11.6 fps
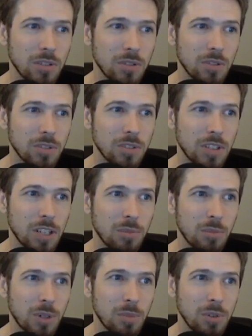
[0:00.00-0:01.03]
So that
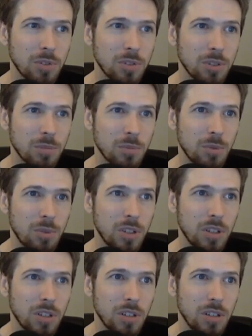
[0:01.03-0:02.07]
might be something
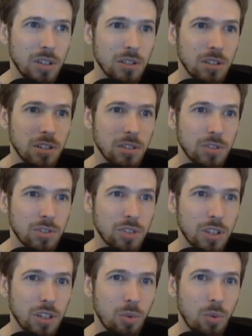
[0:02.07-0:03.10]
we need in there. Let's
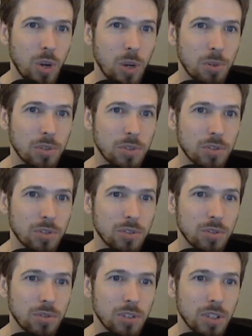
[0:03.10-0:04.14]
check out weapons.
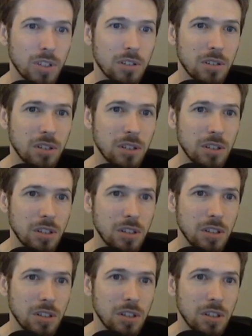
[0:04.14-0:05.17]
Okay.
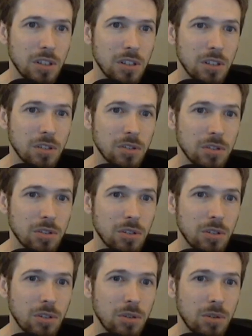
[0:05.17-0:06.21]

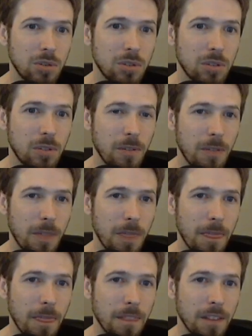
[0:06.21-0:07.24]
So
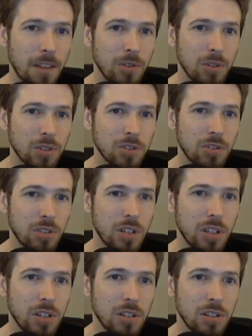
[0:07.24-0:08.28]
it looks
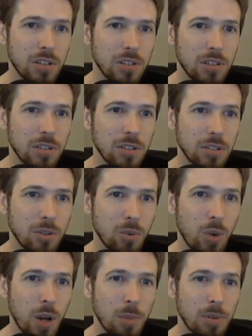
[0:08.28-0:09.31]
like the
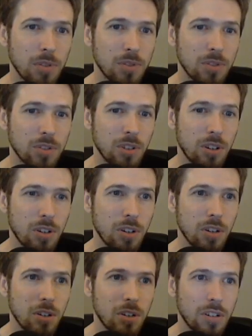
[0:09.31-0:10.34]
weapons
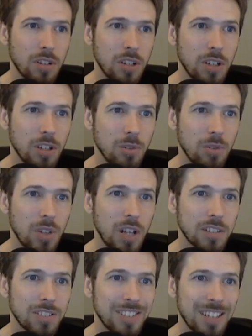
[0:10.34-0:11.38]
are
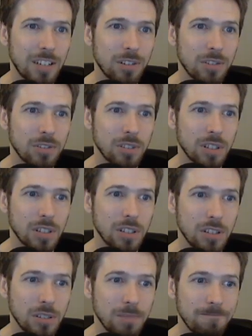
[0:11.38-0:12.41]
locked down to the
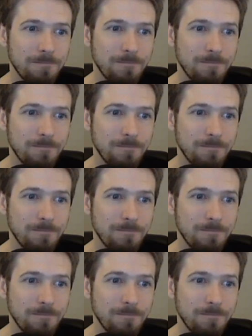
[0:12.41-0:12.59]
kingdom.